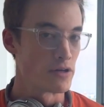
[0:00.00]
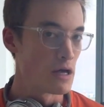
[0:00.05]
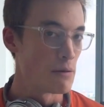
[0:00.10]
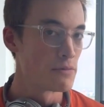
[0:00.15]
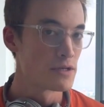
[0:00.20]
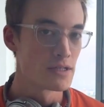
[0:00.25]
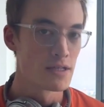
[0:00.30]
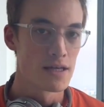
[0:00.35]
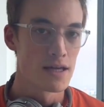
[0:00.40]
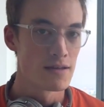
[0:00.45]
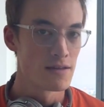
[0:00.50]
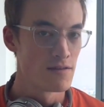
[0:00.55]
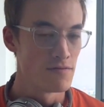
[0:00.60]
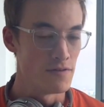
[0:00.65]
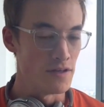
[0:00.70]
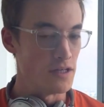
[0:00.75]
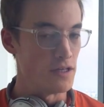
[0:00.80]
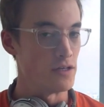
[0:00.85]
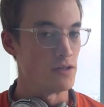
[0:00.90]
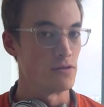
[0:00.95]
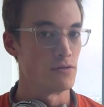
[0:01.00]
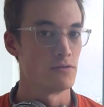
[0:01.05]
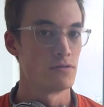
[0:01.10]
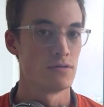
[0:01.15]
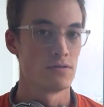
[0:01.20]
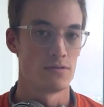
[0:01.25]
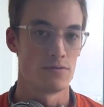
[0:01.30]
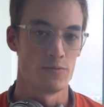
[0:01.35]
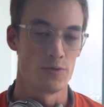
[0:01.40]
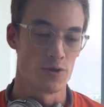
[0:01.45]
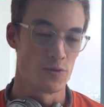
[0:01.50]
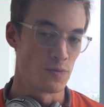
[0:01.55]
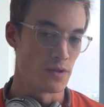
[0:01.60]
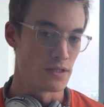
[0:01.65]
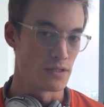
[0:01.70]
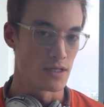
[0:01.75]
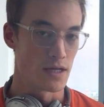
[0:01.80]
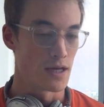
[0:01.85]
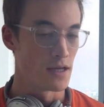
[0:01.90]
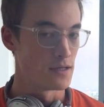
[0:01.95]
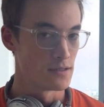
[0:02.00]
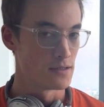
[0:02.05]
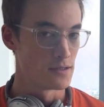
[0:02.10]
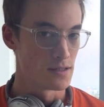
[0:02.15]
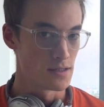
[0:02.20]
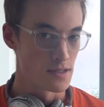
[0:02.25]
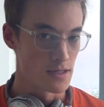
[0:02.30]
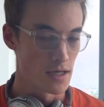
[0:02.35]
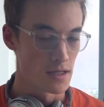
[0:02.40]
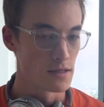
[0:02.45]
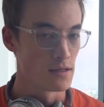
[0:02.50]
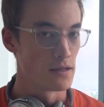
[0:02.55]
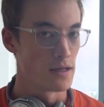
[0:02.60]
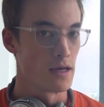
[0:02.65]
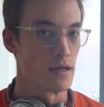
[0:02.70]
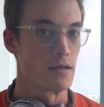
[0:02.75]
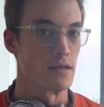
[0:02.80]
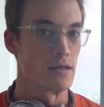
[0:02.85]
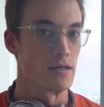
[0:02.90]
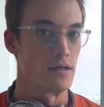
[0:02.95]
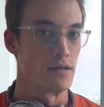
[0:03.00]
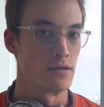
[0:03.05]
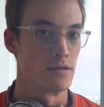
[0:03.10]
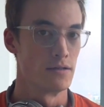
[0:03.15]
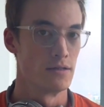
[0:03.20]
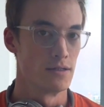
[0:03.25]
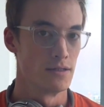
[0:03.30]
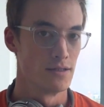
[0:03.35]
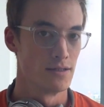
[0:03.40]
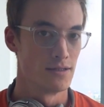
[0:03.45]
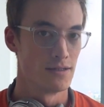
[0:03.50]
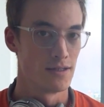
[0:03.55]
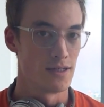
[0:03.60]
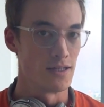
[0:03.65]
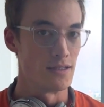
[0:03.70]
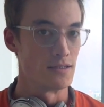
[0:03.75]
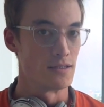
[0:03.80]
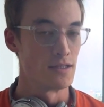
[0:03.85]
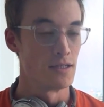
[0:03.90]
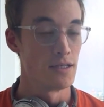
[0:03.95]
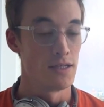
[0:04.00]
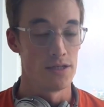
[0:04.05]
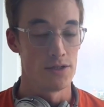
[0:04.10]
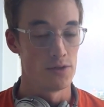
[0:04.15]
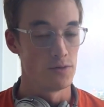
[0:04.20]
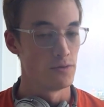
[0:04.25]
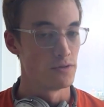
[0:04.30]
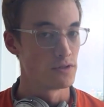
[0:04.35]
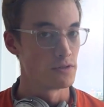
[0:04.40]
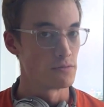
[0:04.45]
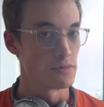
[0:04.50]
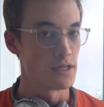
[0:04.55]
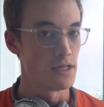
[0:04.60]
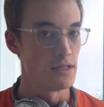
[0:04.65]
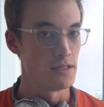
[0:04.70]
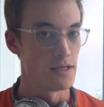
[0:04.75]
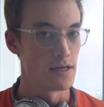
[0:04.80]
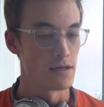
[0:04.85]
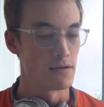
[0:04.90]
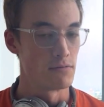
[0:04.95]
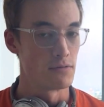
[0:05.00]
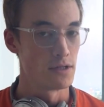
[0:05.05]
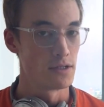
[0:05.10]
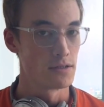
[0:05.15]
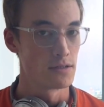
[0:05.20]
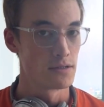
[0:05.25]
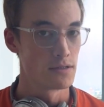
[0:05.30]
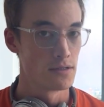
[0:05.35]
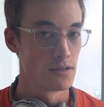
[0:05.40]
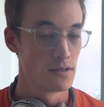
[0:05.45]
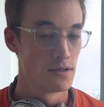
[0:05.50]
coming to the end of the video, which means I gotta stick the landing here and hit you with some key takeaways.